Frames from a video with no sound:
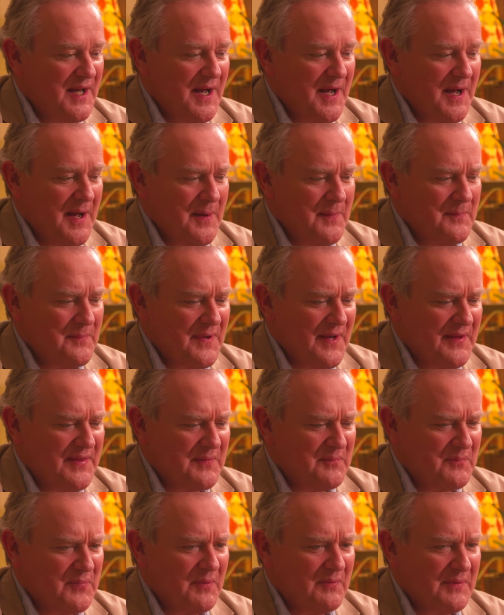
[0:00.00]
um, I
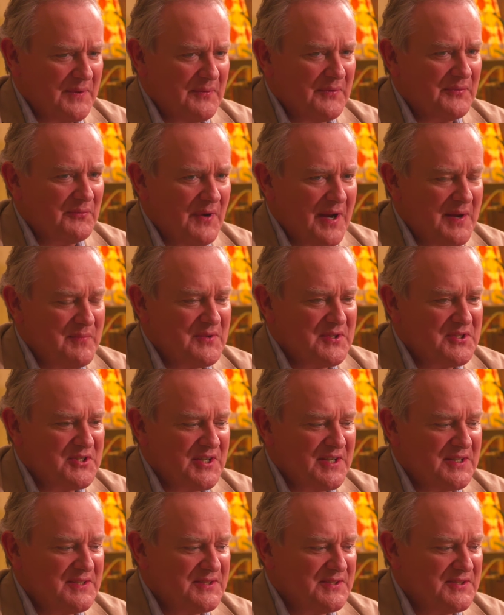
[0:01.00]
think probably with rain
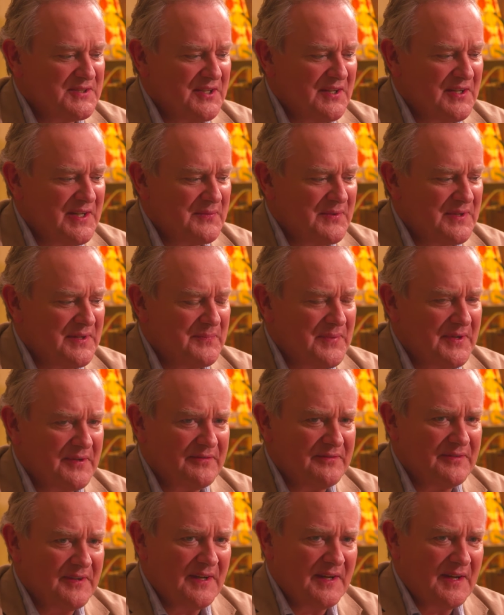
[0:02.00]
machines and certainly with a bit
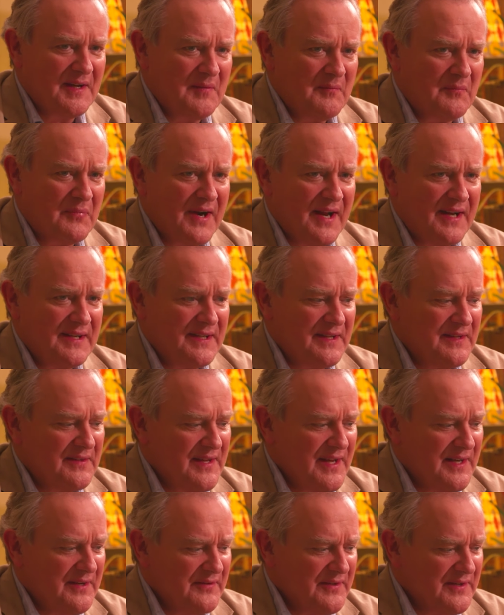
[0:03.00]
of brandy at
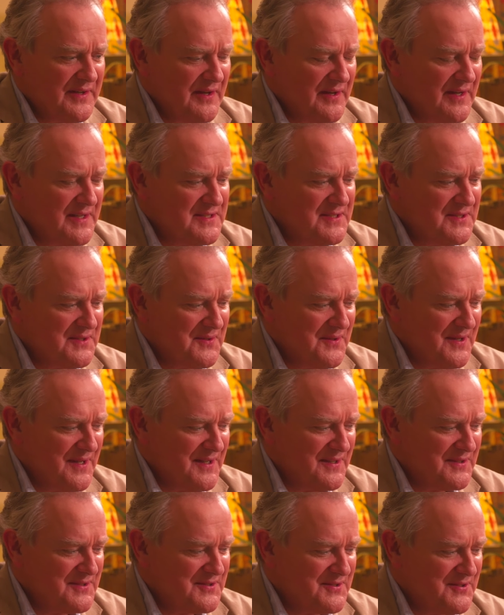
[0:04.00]
the end of the night to
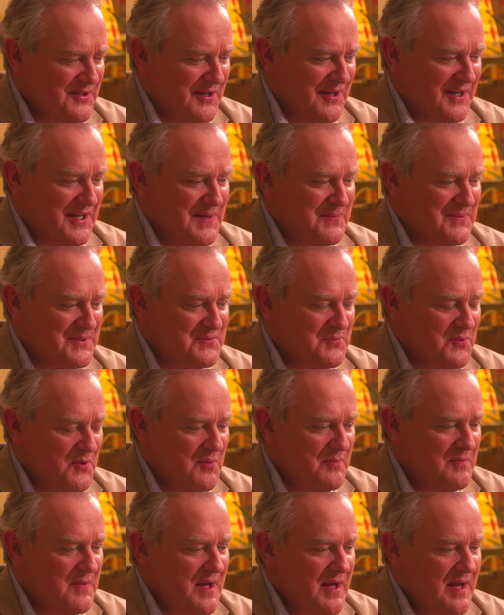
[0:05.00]
uh, try and keep us
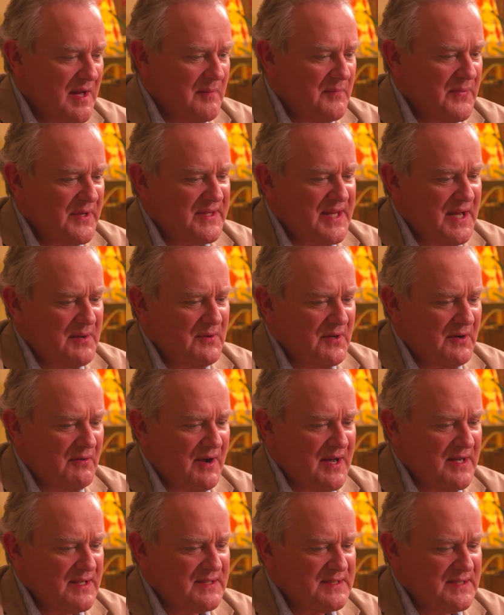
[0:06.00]
warm. But they were
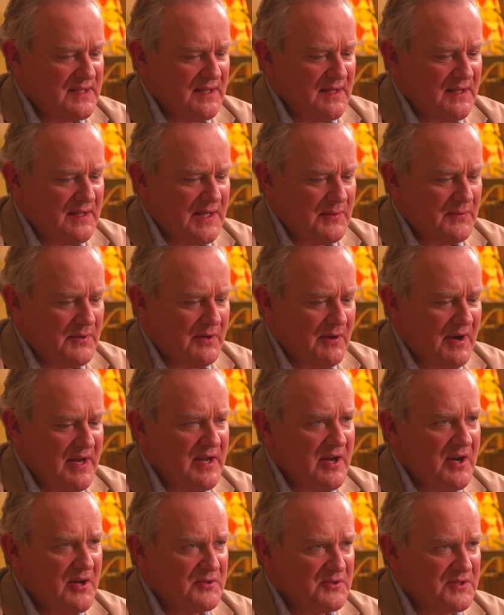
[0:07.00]
great, uh, they were
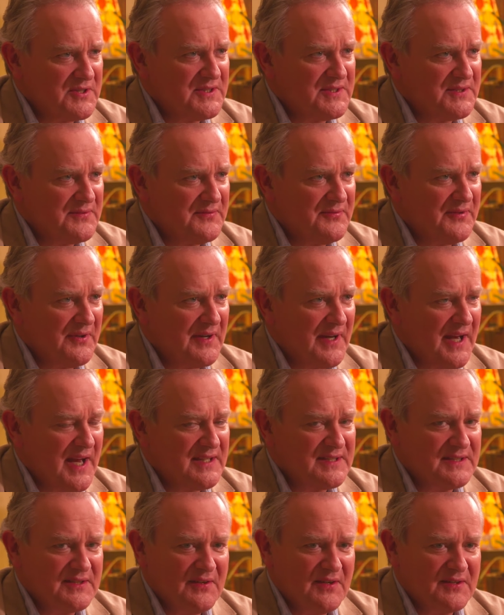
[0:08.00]
great hosts for a
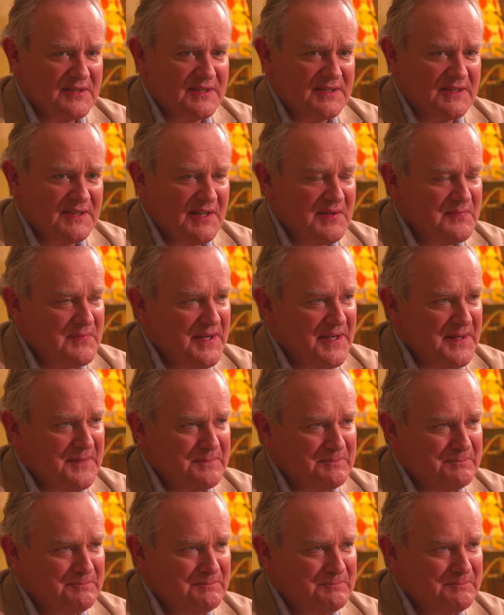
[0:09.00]
guest artist like me.